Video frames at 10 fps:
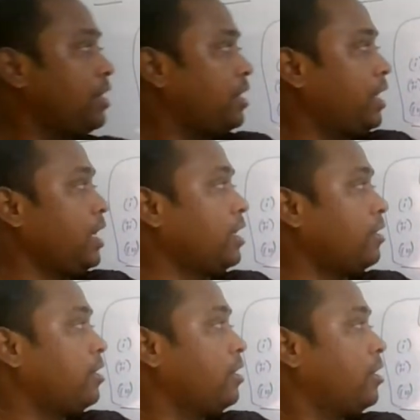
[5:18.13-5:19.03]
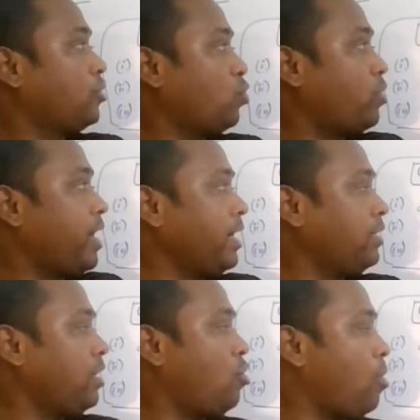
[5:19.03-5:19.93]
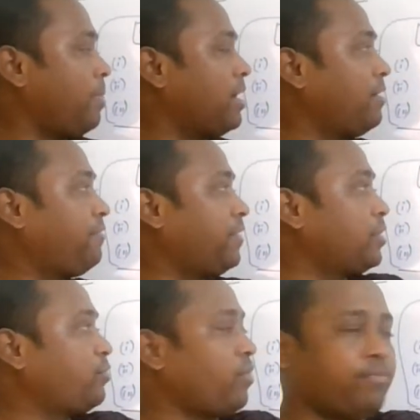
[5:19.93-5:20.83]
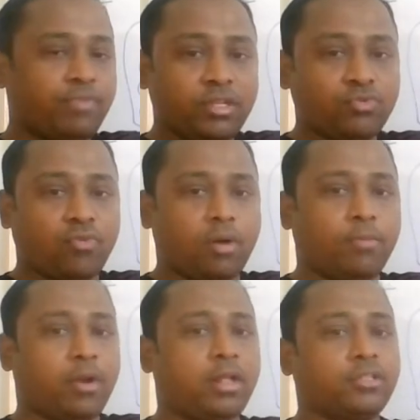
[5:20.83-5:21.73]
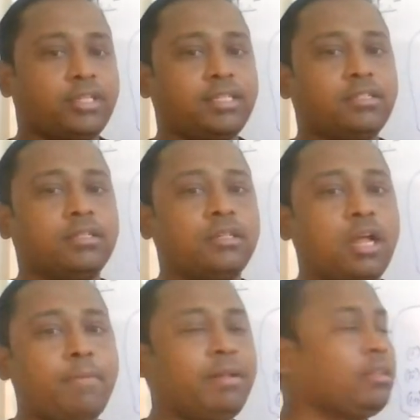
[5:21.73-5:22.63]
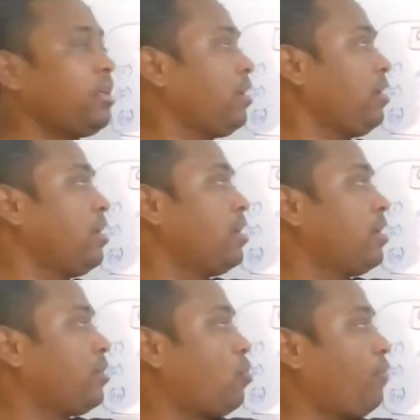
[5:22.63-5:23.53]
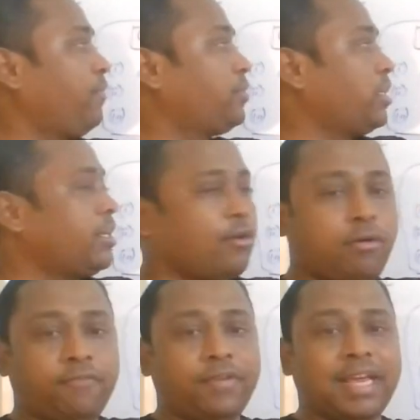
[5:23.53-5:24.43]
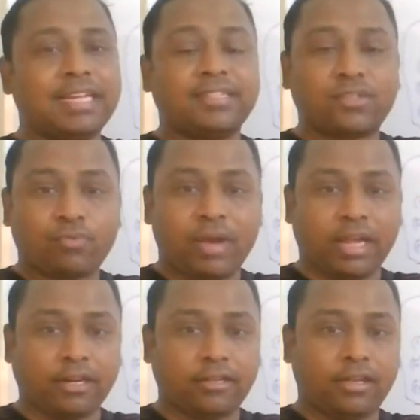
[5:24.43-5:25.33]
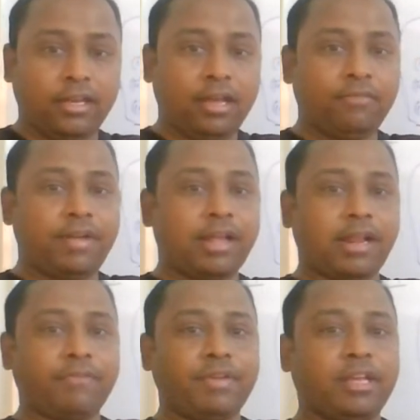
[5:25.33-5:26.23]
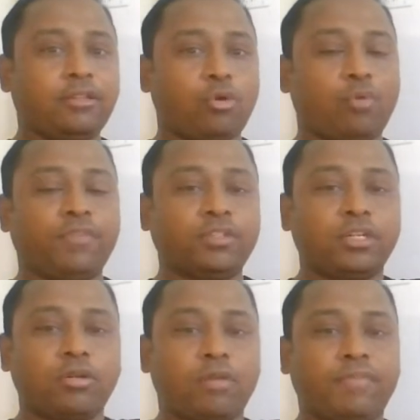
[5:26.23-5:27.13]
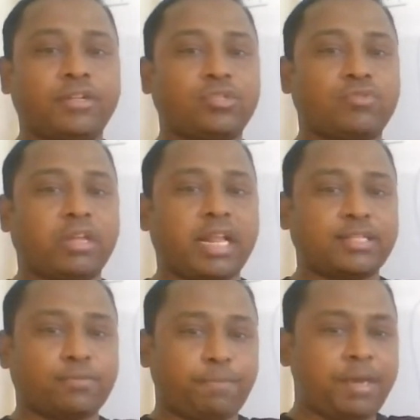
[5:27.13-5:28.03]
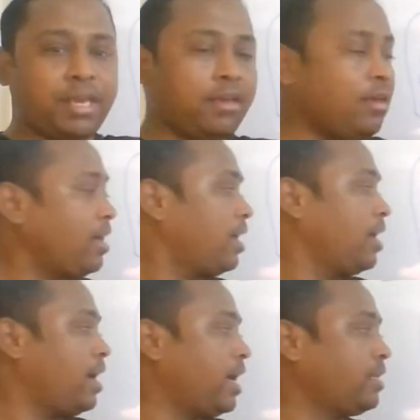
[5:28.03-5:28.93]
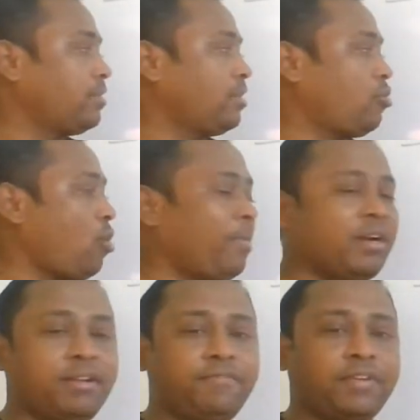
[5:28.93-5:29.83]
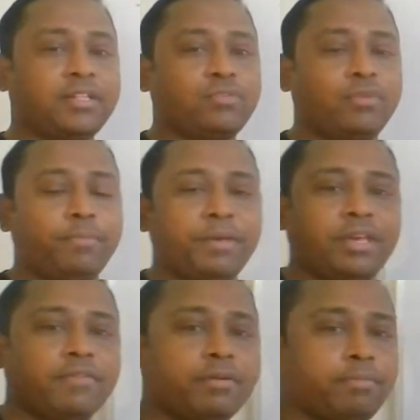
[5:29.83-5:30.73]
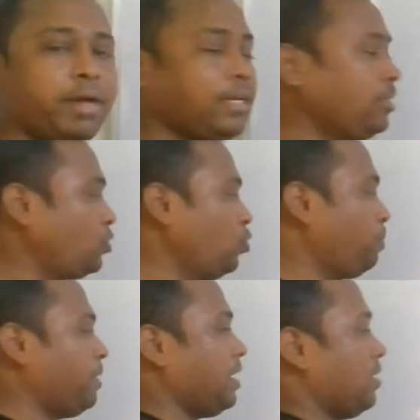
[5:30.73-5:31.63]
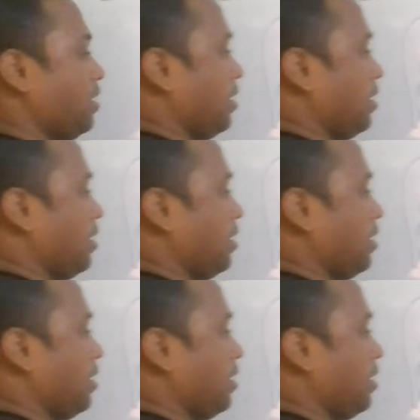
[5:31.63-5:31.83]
Here, to get the common difference from this formula, just double the coefficient of n square. Here we are having the coefficient of n square as p, hence the common difference will be given by 2p.